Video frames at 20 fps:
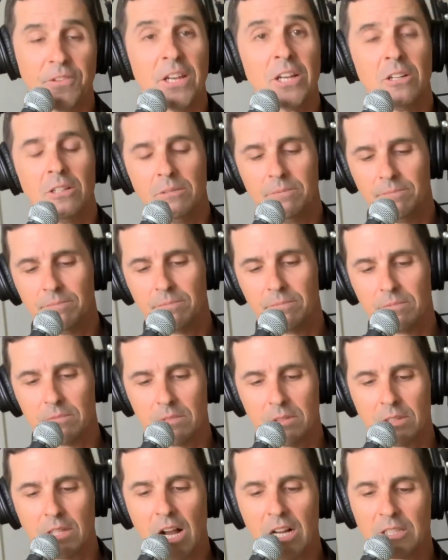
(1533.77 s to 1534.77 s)
Phil
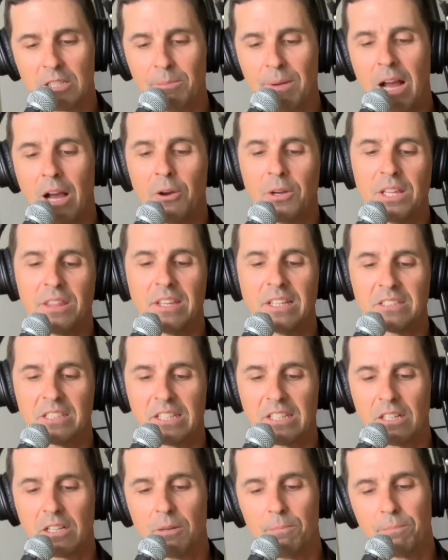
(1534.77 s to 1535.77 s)
talked about how he thinks
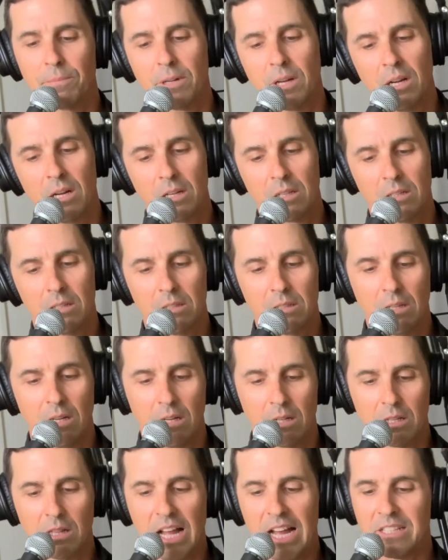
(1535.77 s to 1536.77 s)
like a
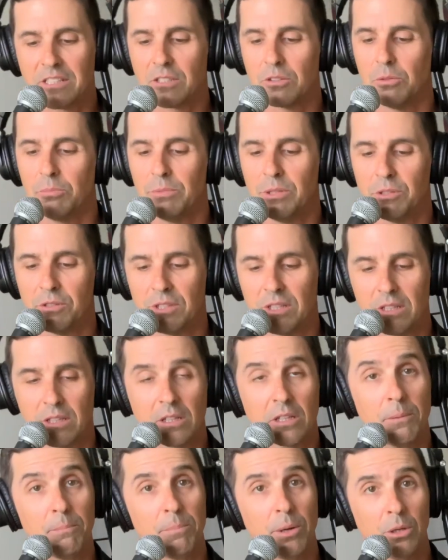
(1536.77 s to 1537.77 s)
classical
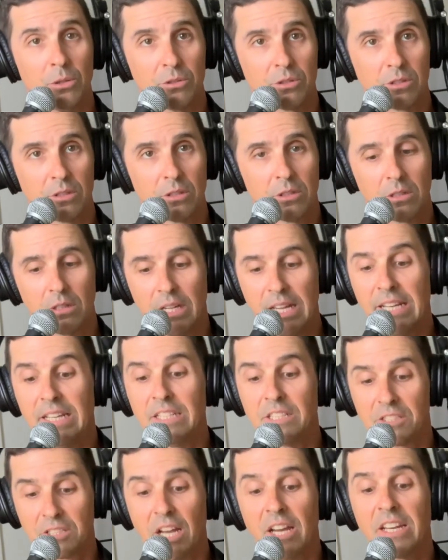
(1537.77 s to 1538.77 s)
music composer, and
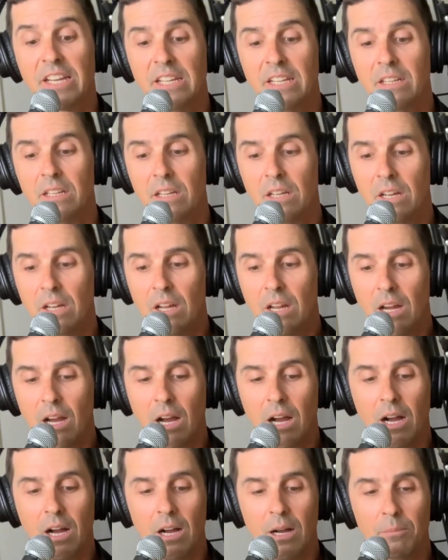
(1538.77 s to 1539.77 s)
he studied
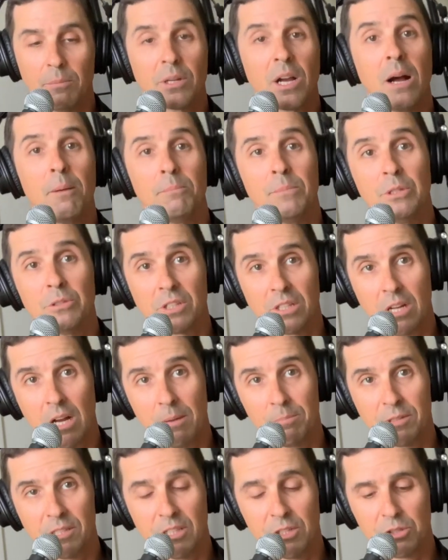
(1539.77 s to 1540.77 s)
music
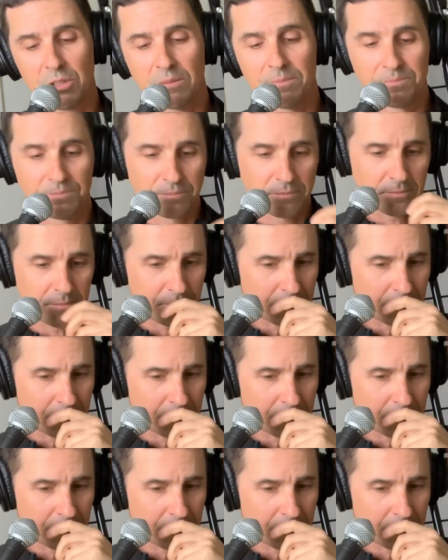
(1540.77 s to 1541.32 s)
composition.